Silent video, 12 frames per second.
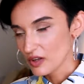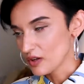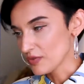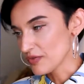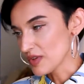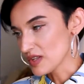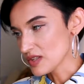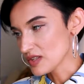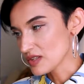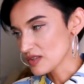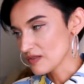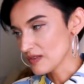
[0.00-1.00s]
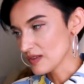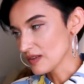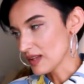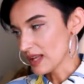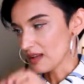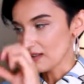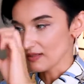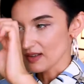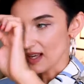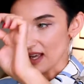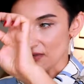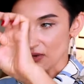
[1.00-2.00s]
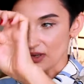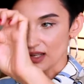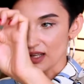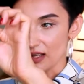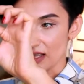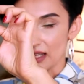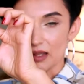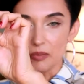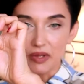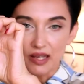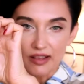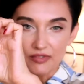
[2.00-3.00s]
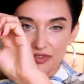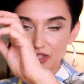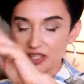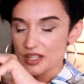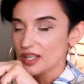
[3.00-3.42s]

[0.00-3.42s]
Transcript: of this. Like, I have only a little bit left.